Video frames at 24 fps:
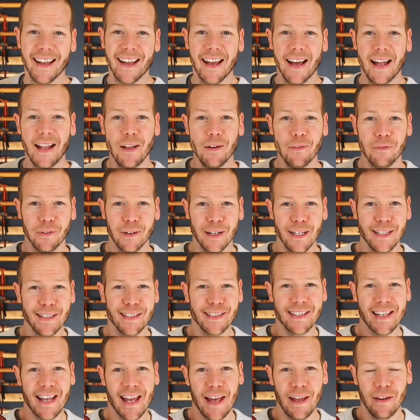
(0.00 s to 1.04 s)
Hello, friends
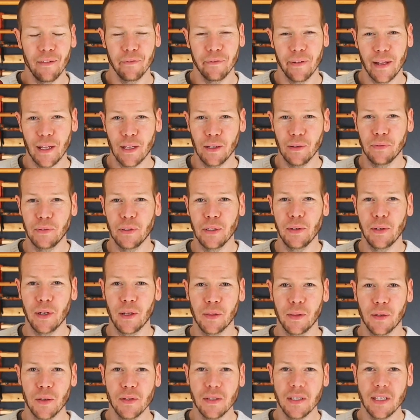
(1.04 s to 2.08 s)
and fellow flute
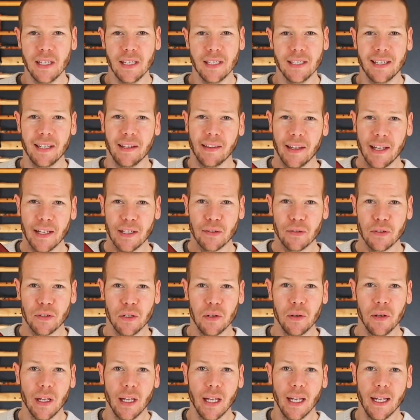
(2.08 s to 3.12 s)
enthusiasts, and thanks for
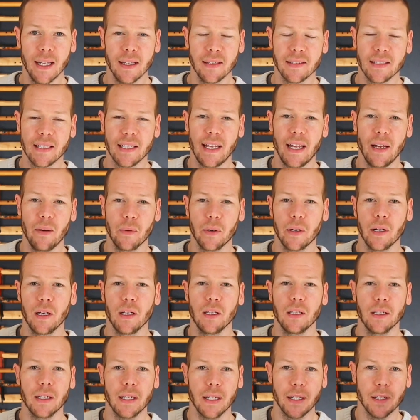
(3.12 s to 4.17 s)
tuning in. Today, we're going to
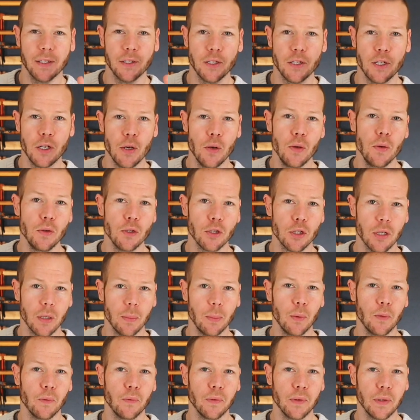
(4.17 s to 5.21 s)
look at two
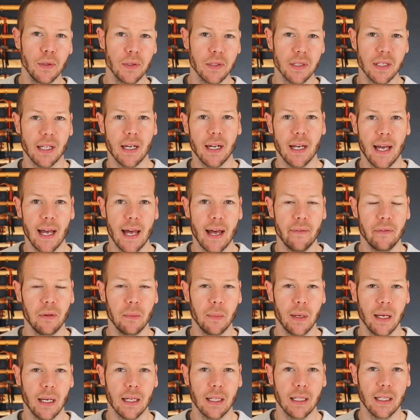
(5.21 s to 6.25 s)
triple flutes that I have in
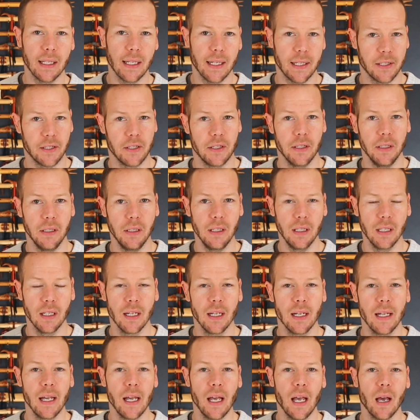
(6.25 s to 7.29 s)
my collection,
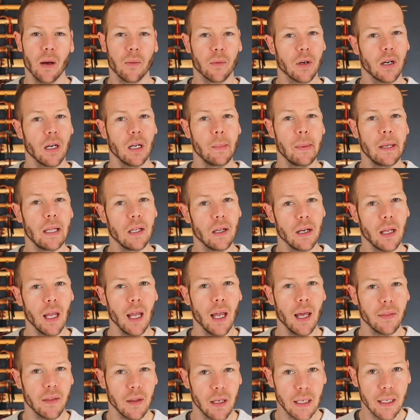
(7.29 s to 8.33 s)
and we're going to be looking
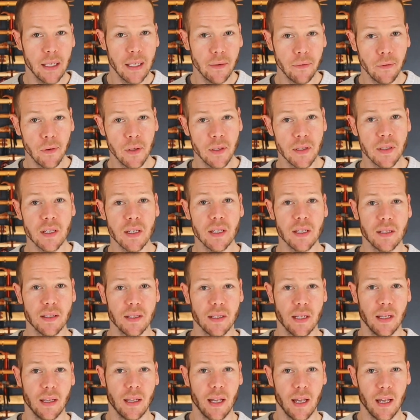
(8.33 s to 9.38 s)
at the differences
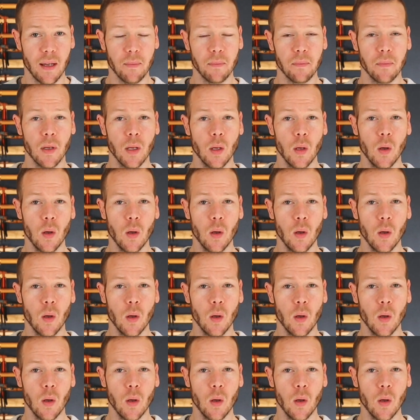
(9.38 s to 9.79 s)
in them.